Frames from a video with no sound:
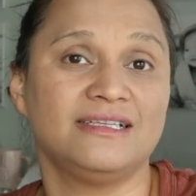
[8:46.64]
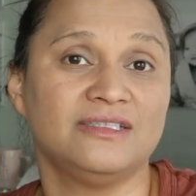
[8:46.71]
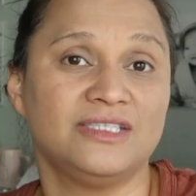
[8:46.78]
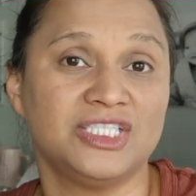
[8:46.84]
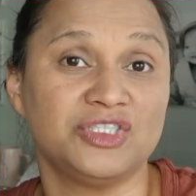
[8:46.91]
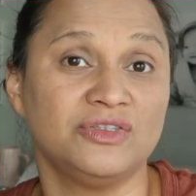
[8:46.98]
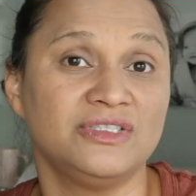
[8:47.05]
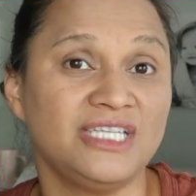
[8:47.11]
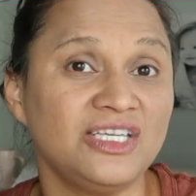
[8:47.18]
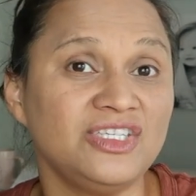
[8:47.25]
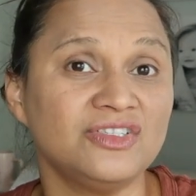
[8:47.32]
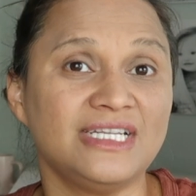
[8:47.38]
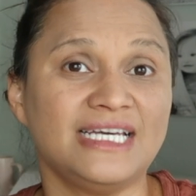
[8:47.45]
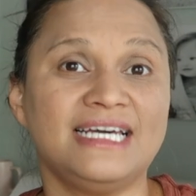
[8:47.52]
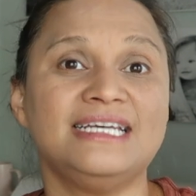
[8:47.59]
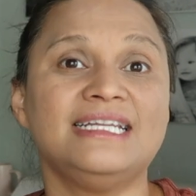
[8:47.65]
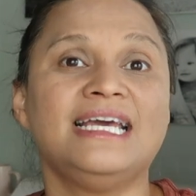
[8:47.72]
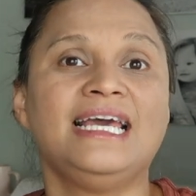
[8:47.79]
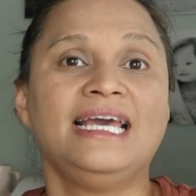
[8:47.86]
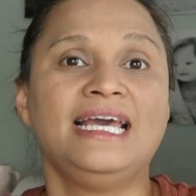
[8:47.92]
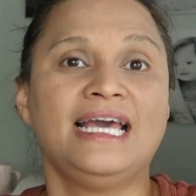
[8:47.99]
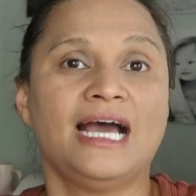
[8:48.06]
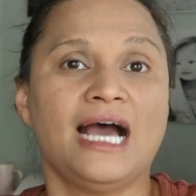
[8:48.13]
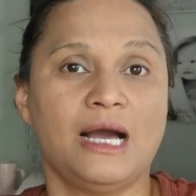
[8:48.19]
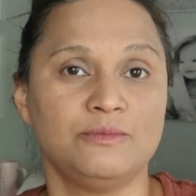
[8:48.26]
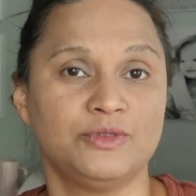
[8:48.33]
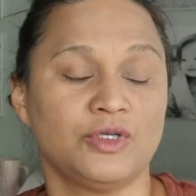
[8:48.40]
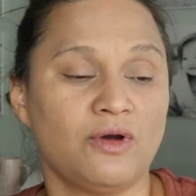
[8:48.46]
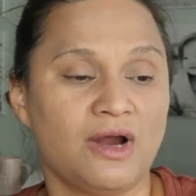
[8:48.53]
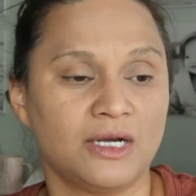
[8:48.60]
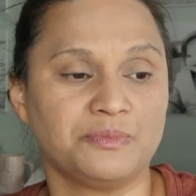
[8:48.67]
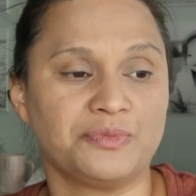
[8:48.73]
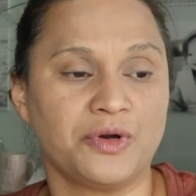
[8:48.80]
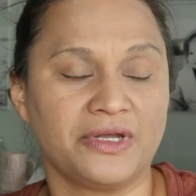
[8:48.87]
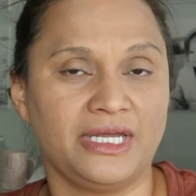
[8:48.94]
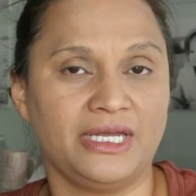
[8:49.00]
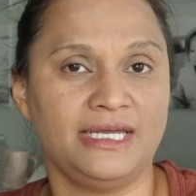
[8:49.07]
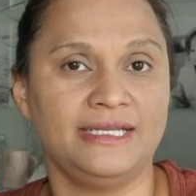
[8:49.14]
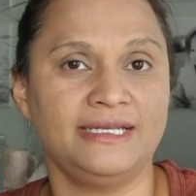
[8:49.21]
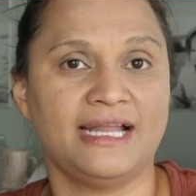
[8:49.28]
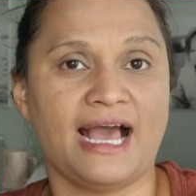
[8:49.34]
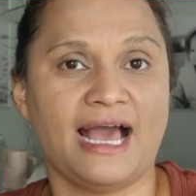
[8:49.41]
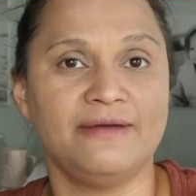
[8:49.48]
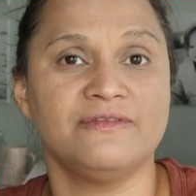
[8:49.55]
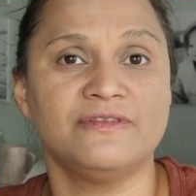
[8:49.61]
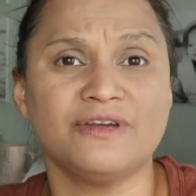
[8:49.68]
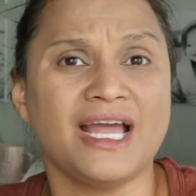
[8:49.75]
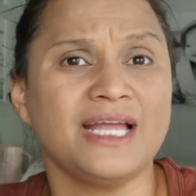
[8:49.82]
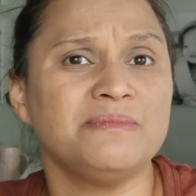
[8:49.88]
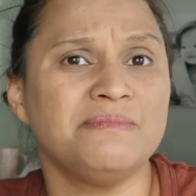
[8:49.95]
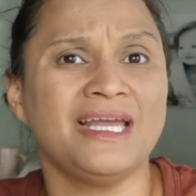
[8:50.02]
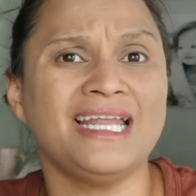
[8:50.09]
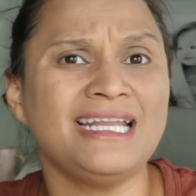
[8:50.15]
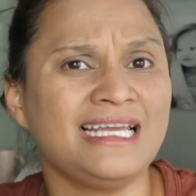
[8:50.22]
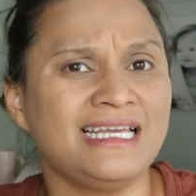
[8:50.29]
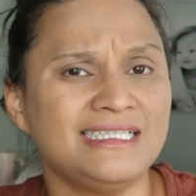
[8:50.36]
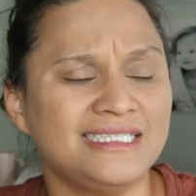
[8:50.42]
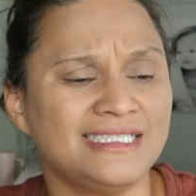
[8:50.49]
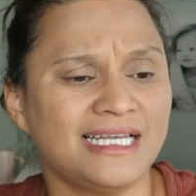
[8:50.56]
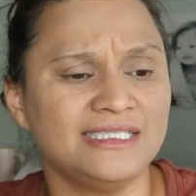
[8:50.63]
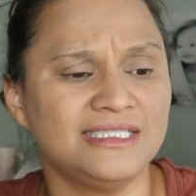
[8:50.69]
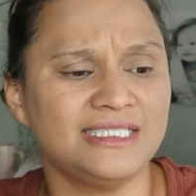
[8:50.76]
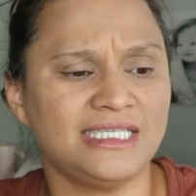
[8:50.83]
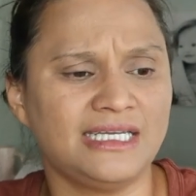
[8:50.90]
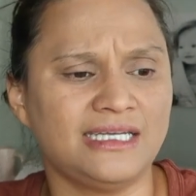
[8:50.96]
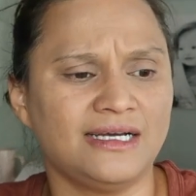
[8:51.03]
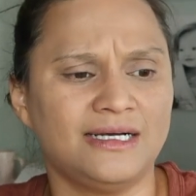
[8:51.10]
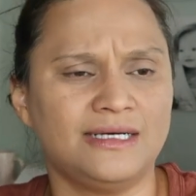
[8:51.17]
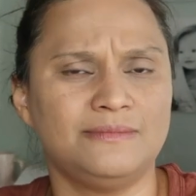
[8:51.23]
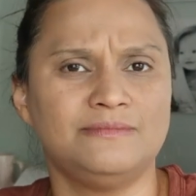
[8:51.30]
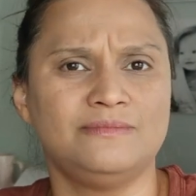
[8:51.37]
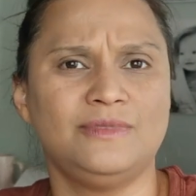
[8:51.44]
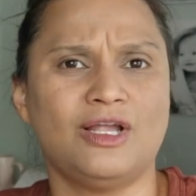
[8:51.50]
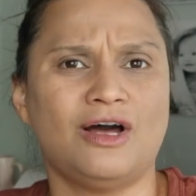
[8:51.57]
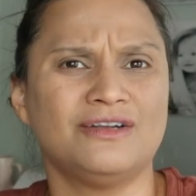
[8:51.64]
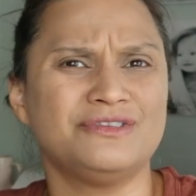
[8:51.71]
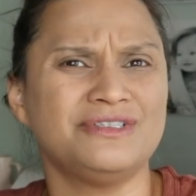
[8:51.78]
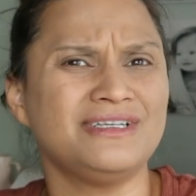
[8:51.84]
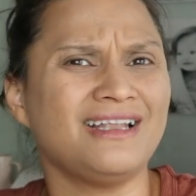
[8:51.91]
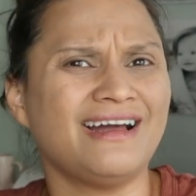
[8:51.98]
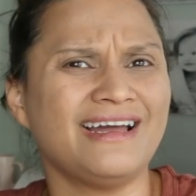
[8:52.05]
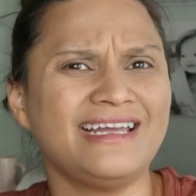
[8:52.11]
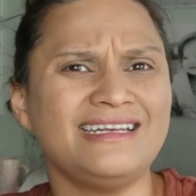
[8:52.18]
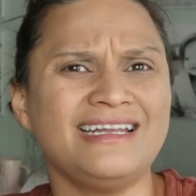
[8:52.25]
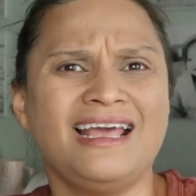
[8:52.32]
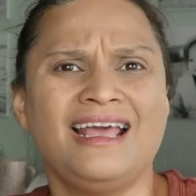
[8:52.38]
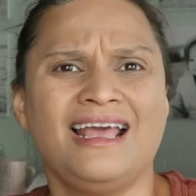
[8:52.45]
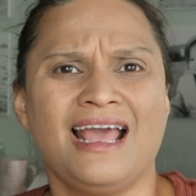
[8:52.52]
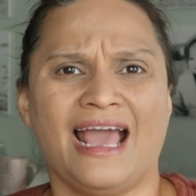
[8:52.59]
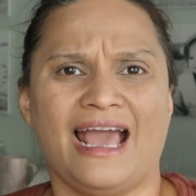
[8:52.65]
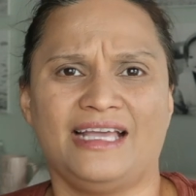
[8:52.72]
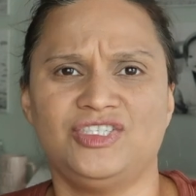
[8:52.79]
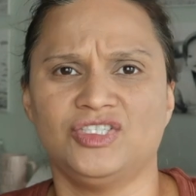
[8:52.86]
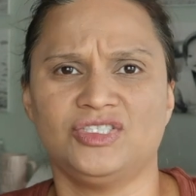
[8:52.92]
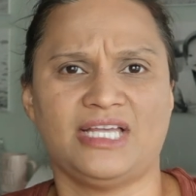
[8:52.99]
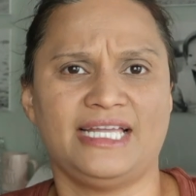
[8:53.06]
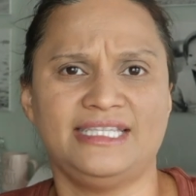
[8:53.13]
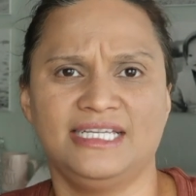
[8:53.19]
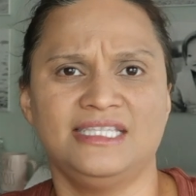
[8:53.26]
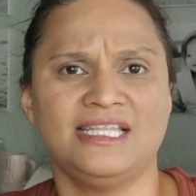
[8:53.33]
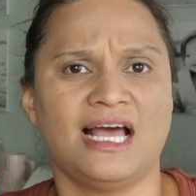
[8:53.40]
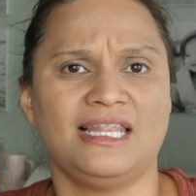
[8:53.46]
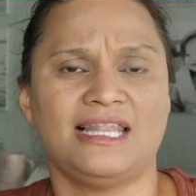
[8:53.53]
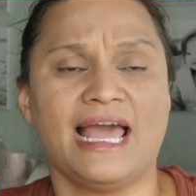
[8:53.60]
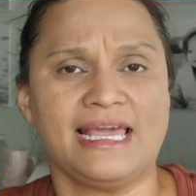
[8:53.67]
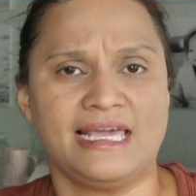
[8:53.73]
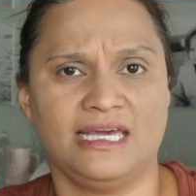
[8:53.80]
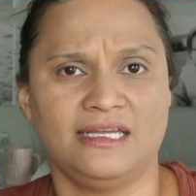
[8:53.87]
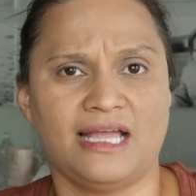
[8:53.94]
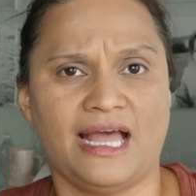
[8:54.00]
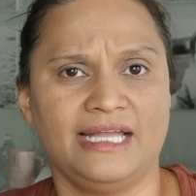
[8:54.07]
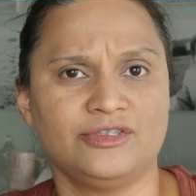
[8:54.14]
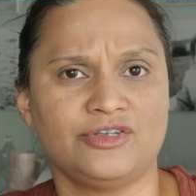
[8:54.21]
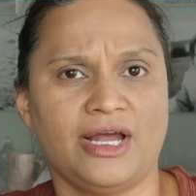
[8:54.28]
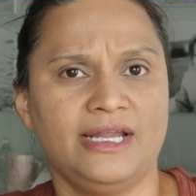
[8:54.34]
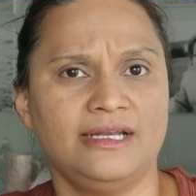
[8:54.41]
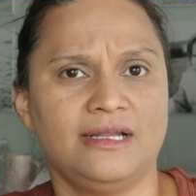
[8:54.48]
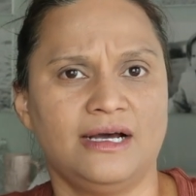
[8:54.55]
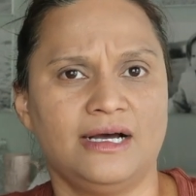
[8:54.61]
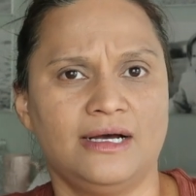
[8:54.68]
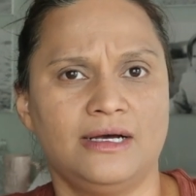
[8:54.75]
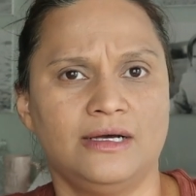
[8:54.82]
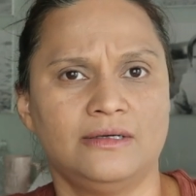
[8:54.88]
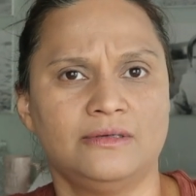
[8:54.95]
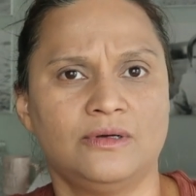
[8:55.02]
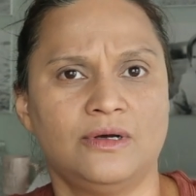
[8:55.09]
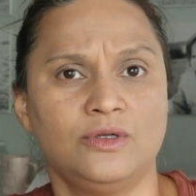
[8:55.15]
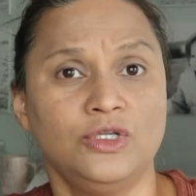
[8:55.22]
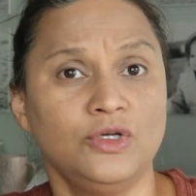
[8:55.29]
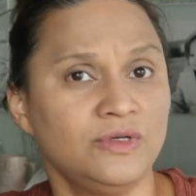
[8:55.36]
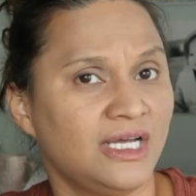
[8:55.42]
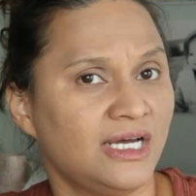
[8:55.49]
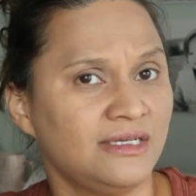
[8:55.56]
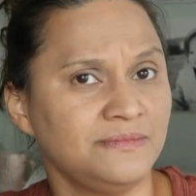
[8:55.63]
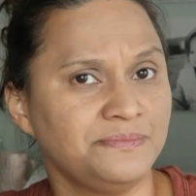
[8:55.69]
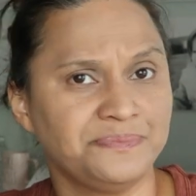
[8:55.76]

discontinued it. I'm so heartbroken. I've tried many Scentsy um, laundry line. It just, I did not like it. I tried uh, Luna,